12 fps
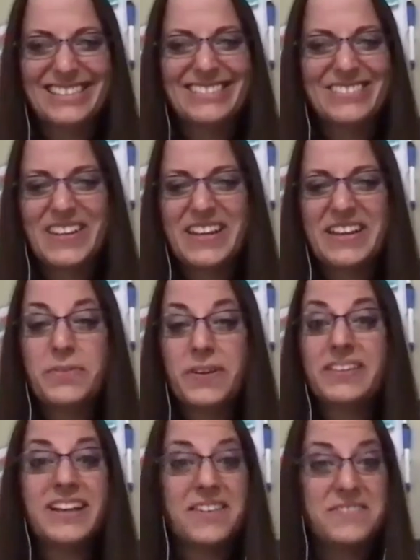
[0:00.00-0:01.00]

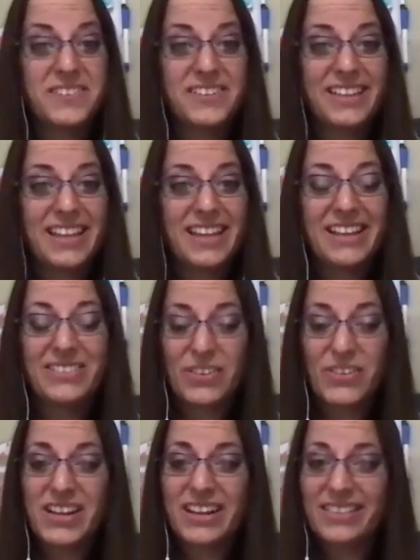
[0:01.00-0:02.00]
We're definitely
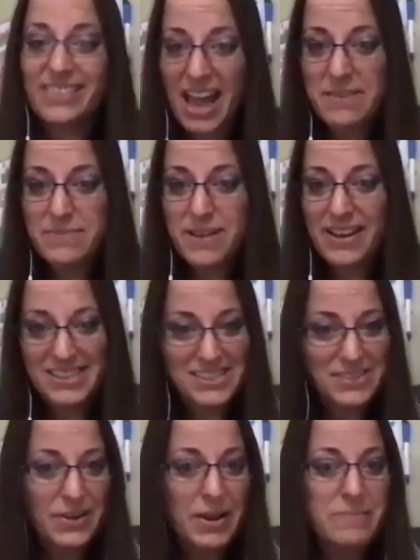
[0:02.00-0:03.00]
learning a lot about
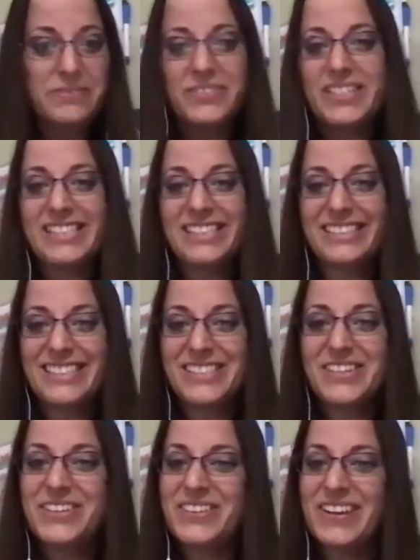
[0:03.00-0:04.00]
Instagram recently
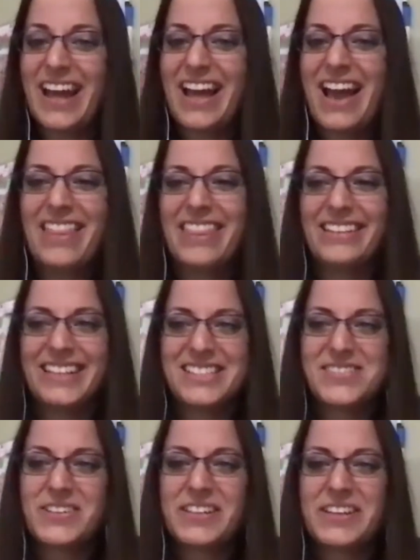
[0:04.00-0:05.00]
too. And I think
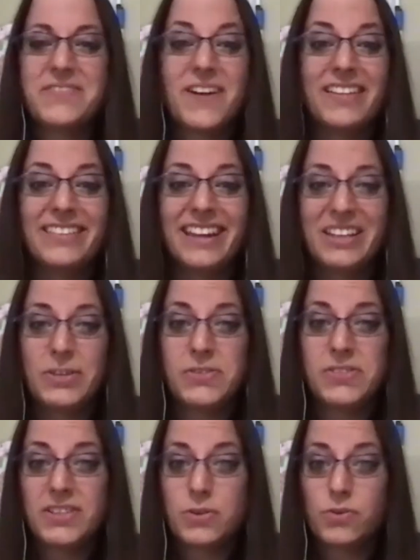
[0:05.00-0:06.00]
that's really fun, like
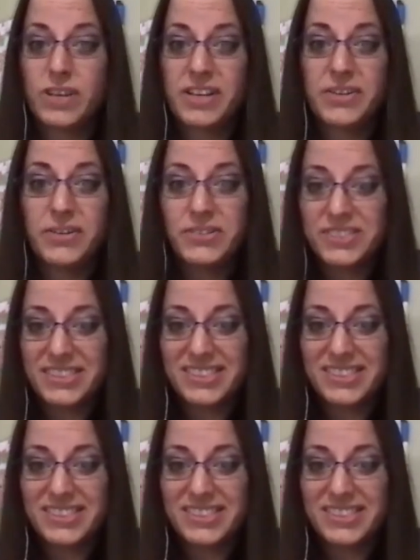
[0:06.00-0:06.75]
using the reels,